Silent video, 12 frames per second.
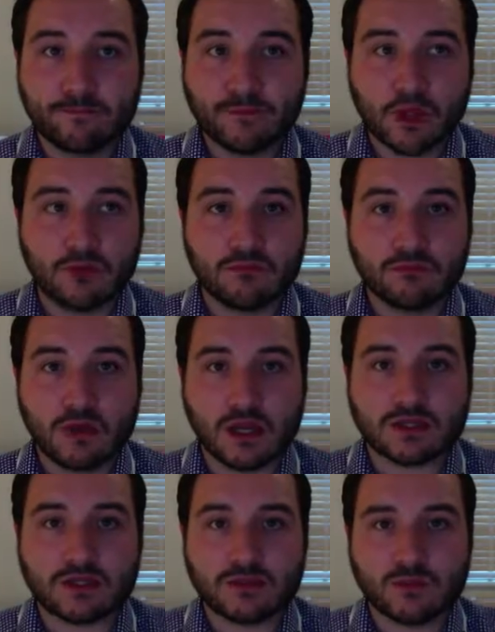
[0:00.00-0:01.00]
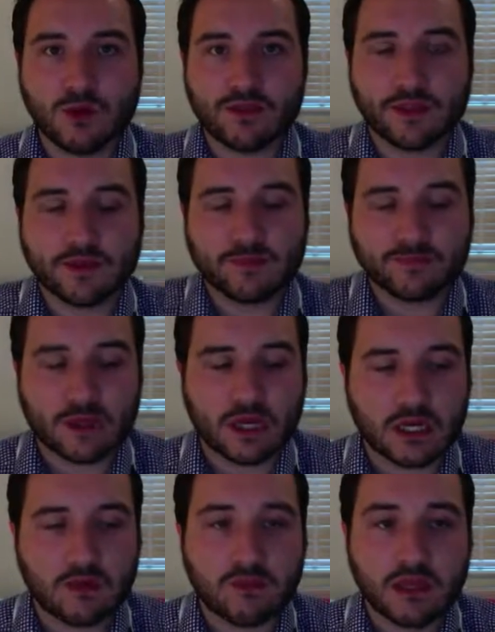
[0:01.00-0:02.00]
you, us, Worthing.
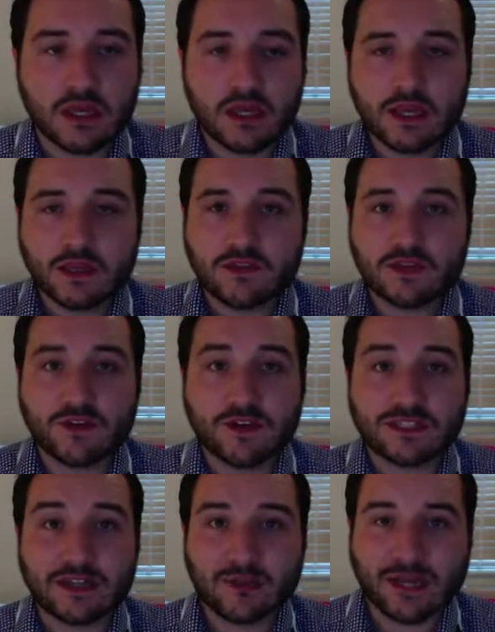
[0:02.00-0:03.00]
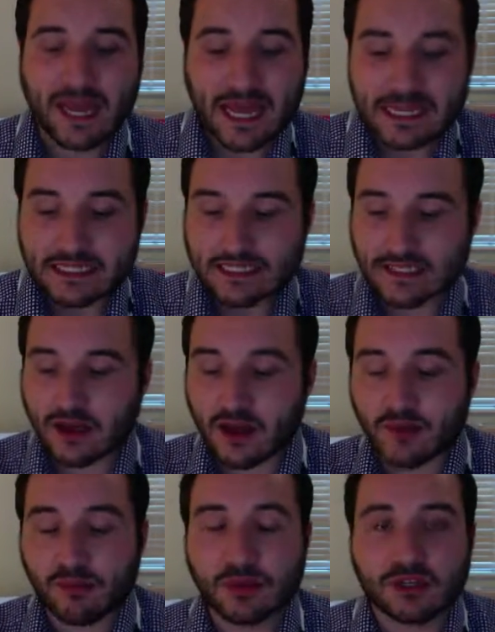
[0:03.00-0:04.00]
Um, this video is a little bit late,
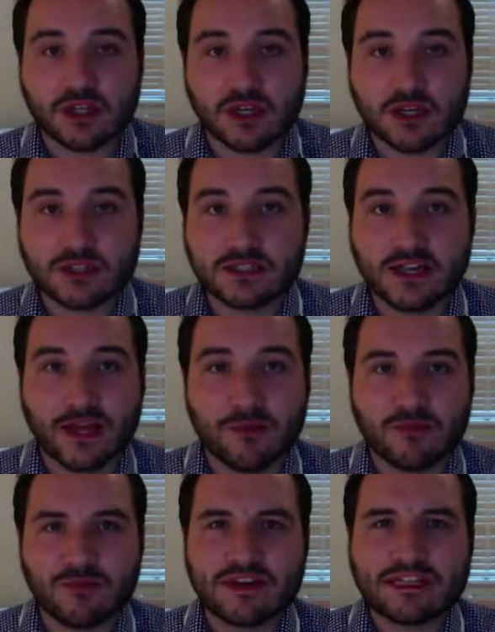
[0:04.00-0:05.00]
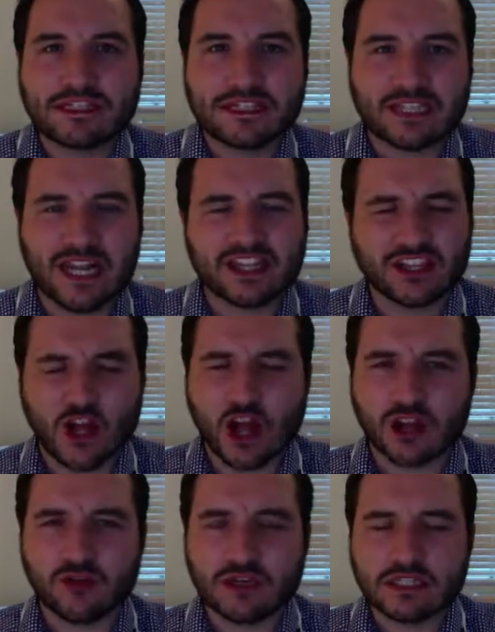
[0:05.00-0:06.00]
I apologise. Um, the reason it's late,
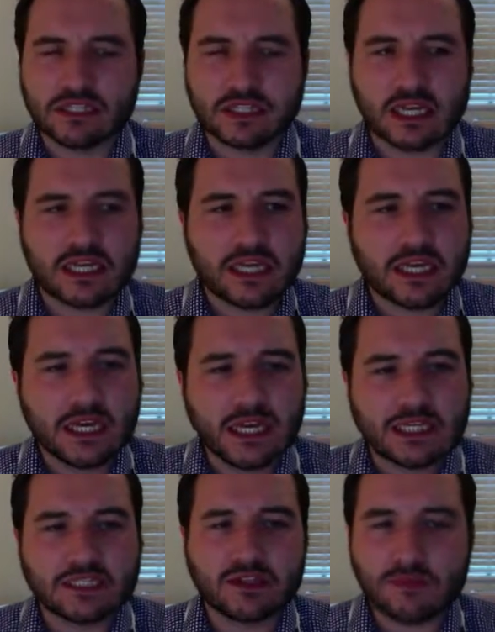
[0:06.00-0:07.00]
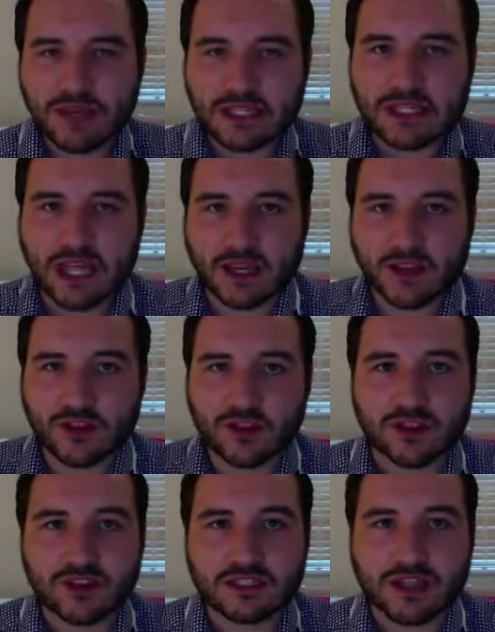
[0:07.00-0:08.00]
kind of the reason it's late, is that the meeting
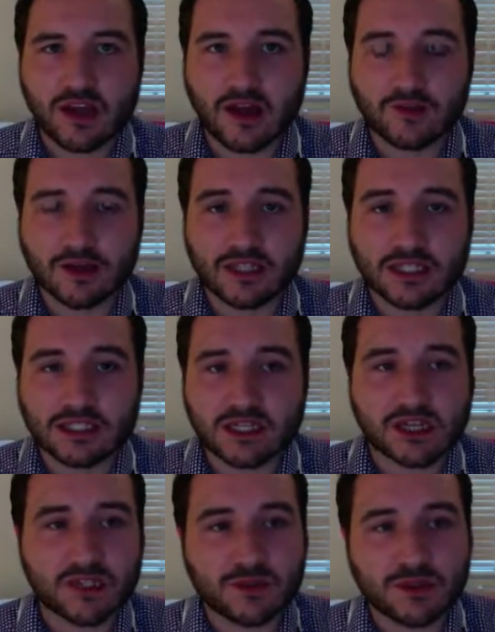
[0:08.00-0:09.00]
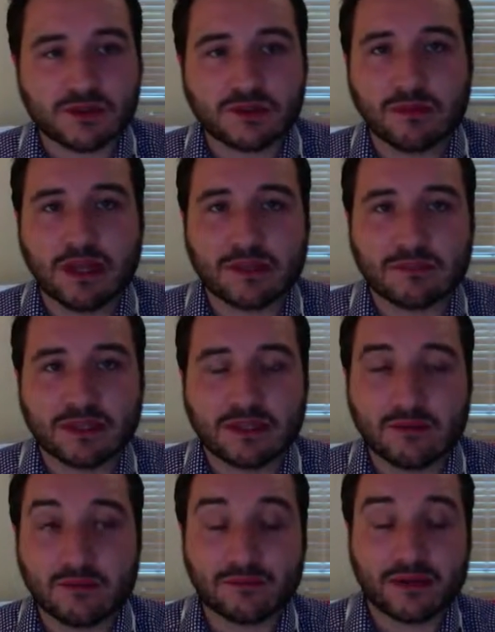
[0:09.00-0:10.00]
that uh, I'm going to discuss, which was the planning,
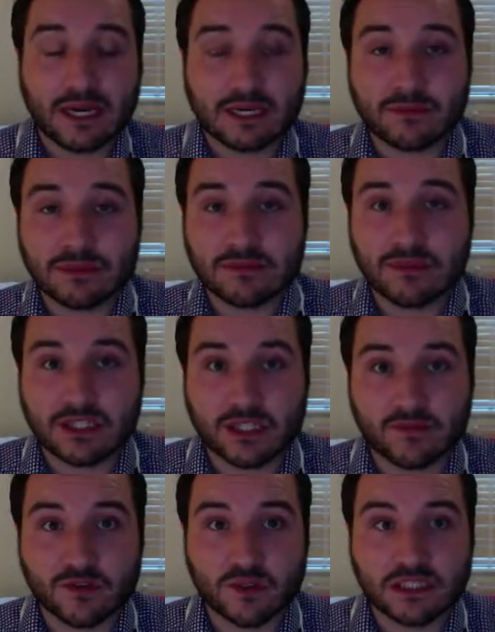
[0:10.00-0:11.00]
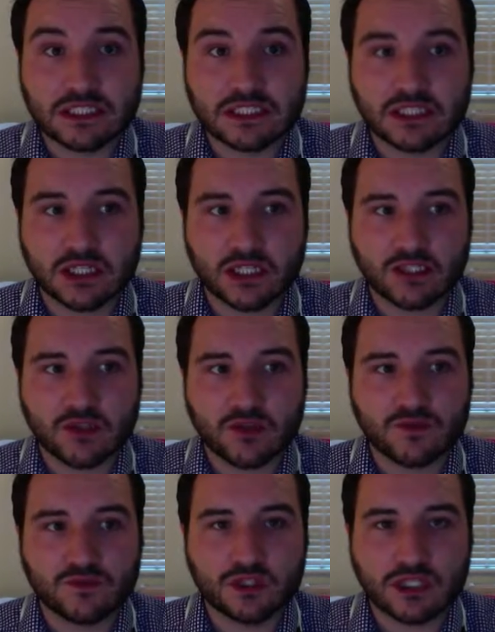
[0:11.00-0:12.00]
planning committee meeting the 23rd
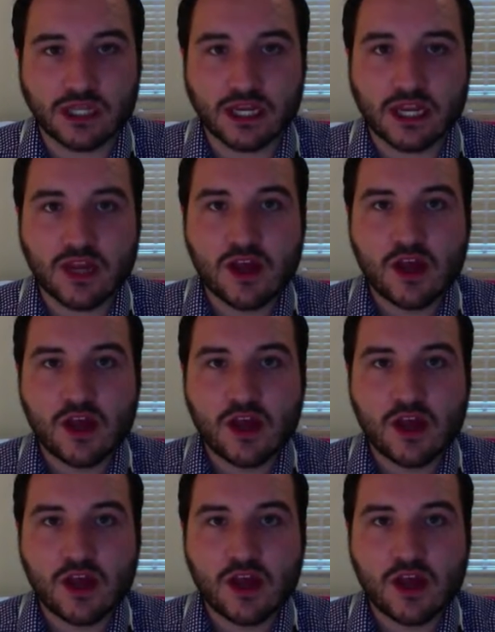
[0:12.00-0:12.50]
of July,